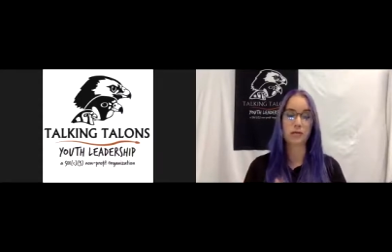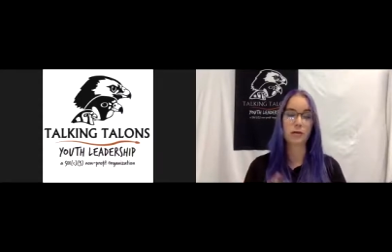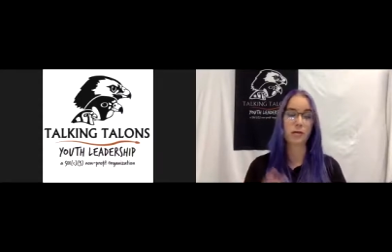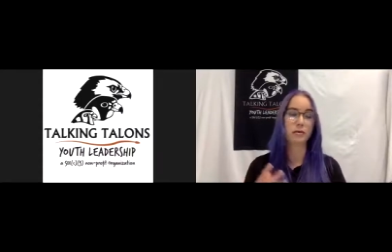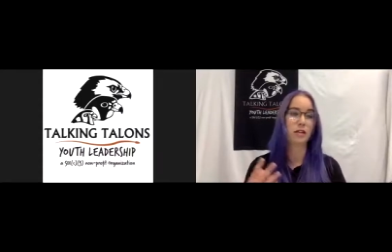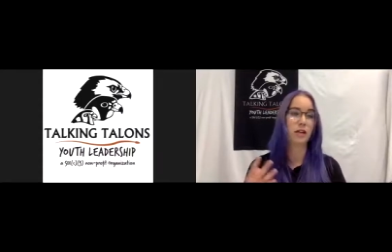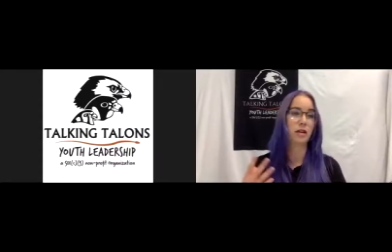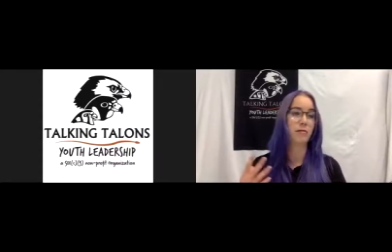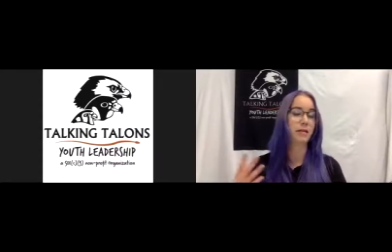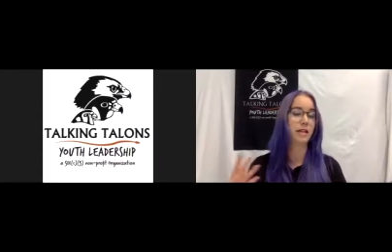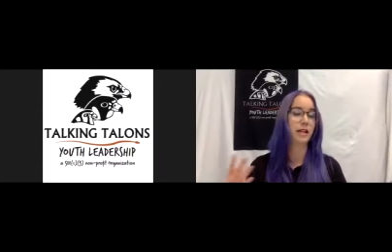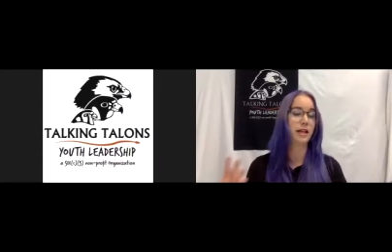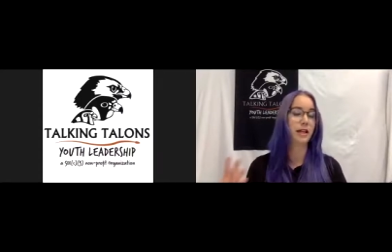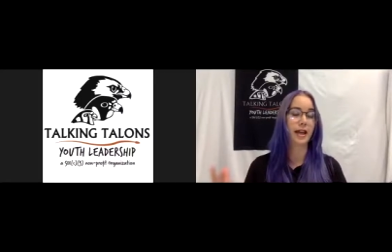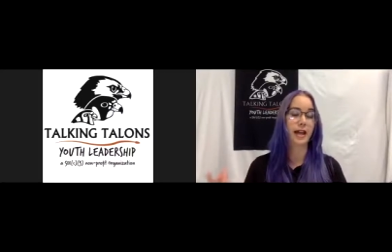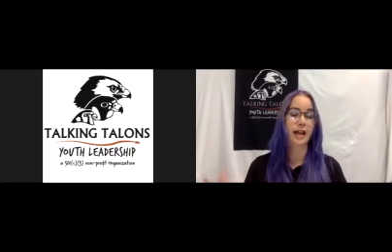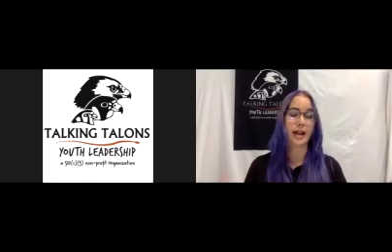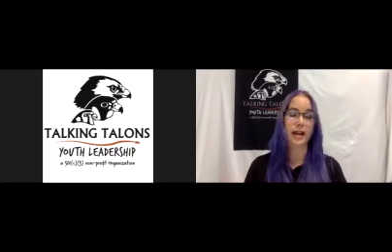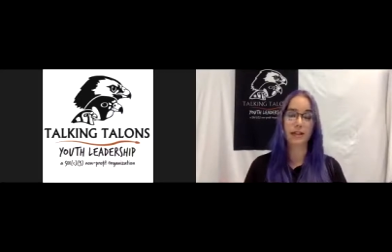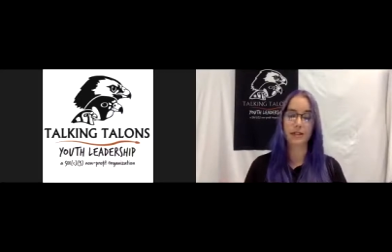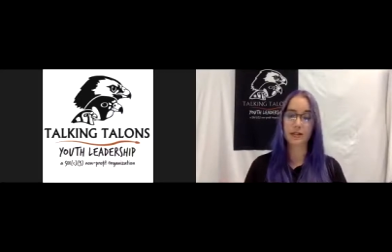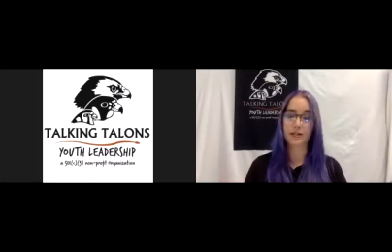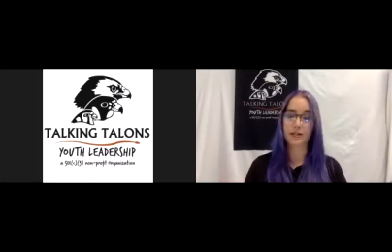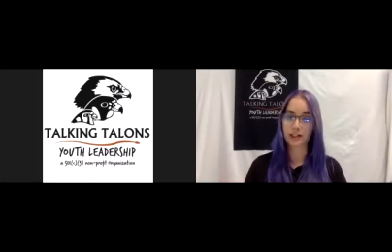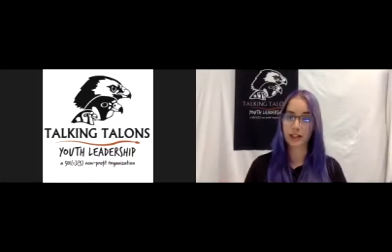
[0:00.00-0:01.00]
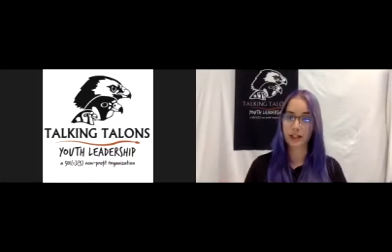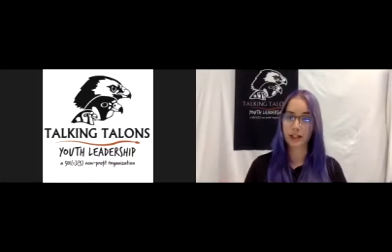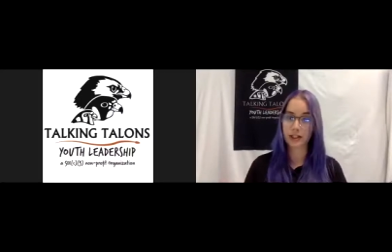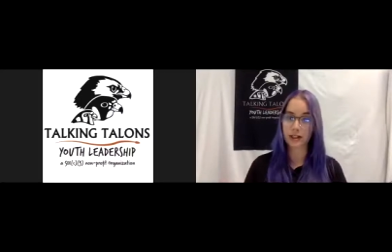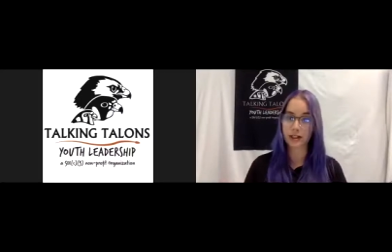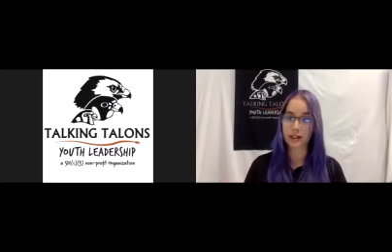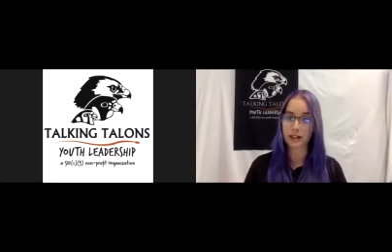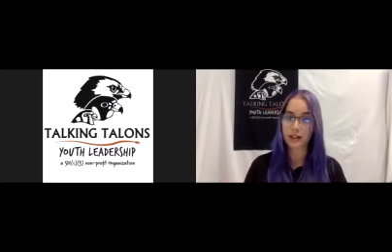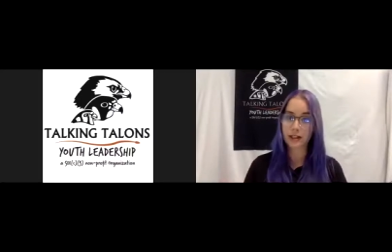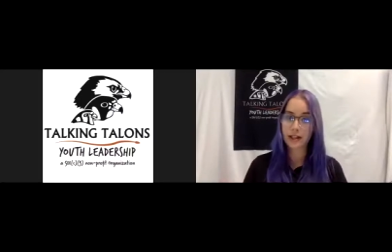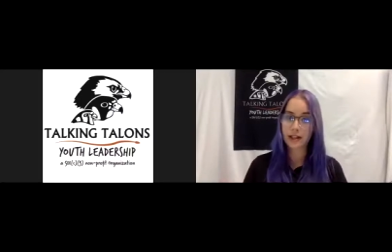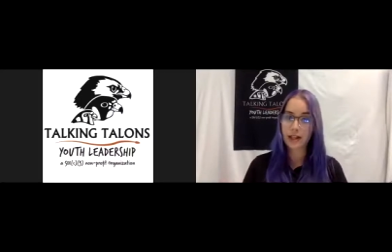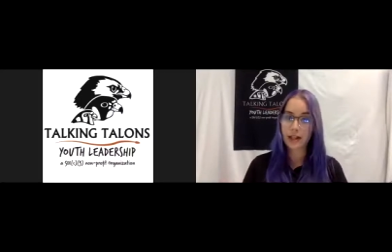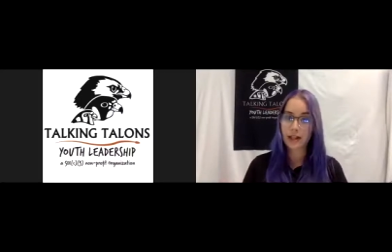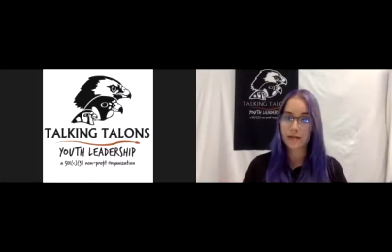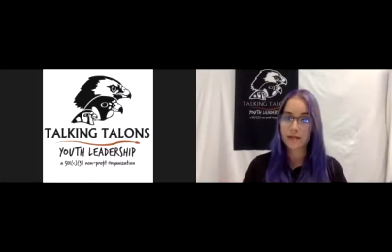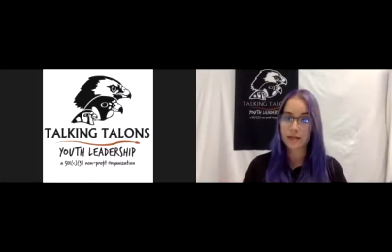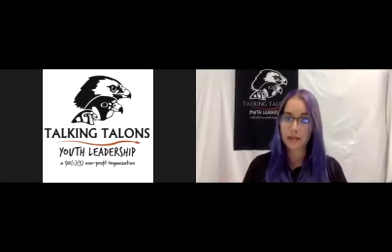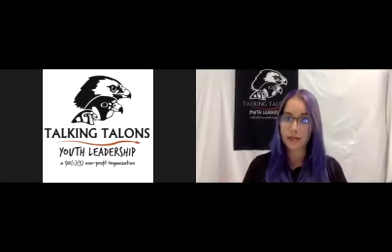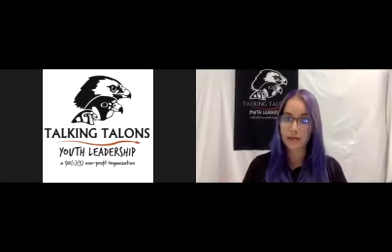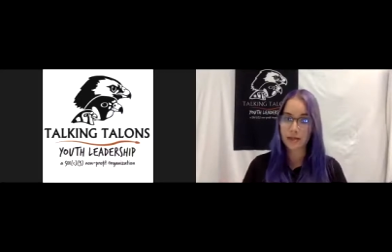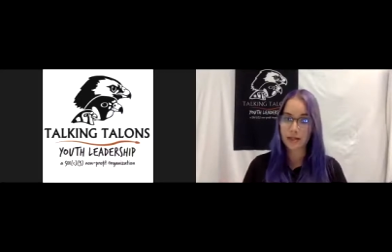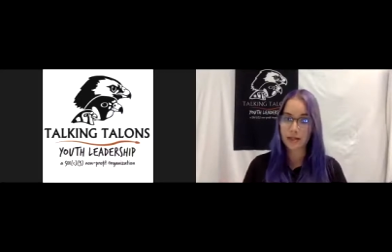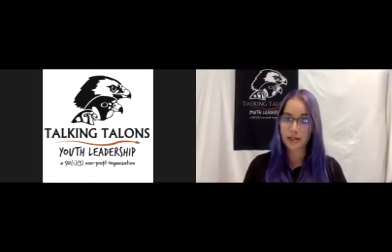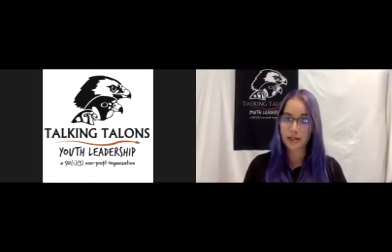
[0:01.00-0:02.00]
We would not be handling
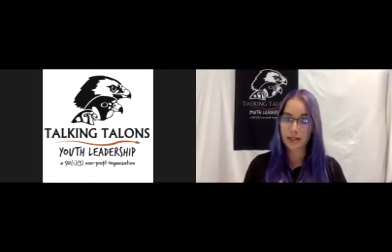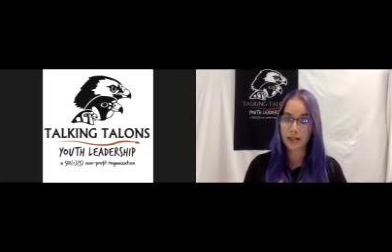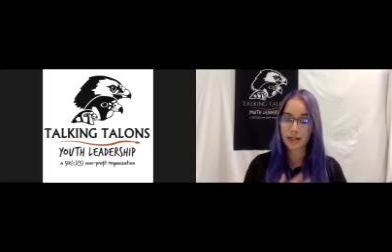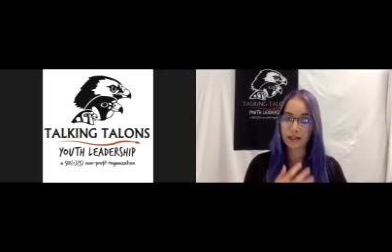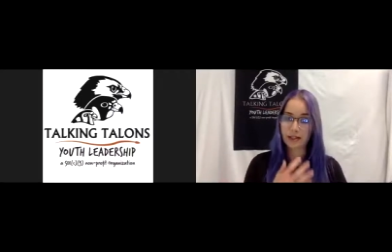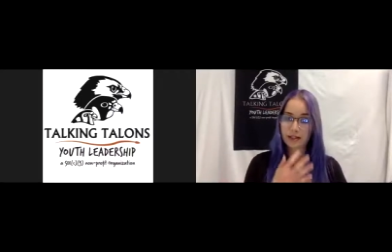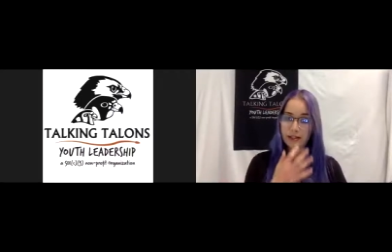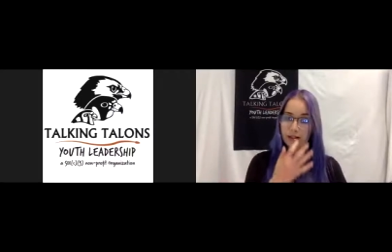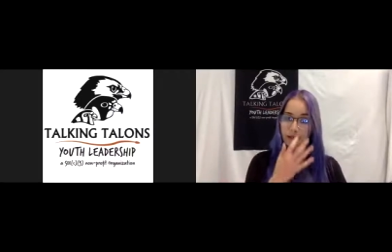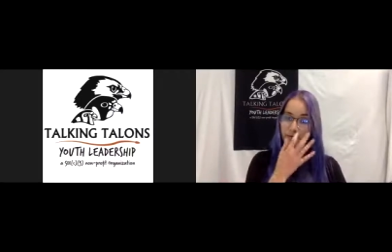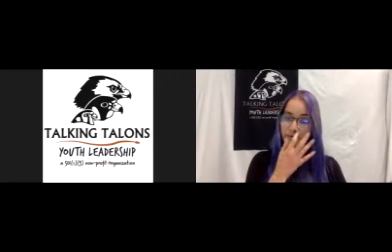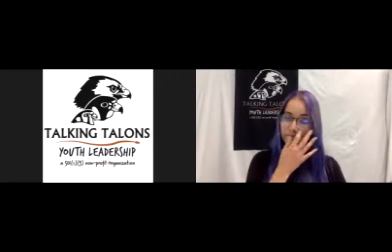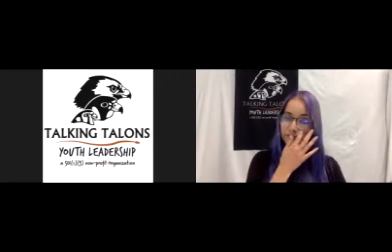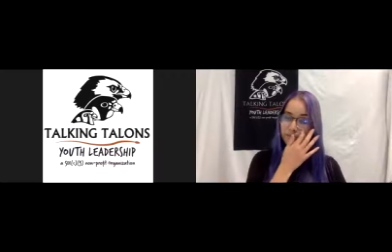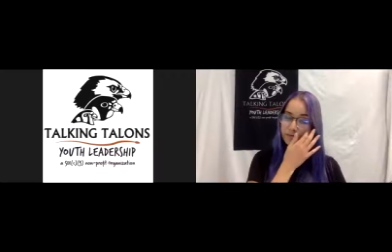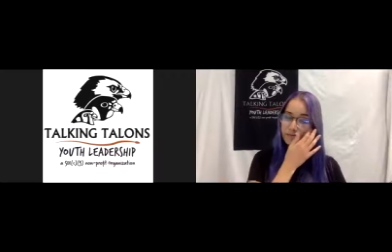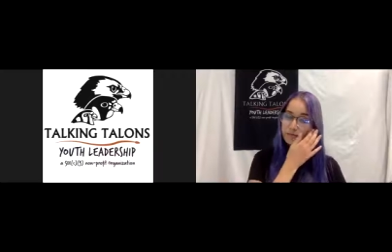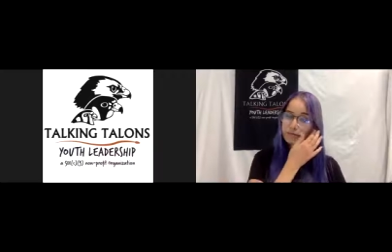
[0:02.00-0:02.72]
venomous snakes.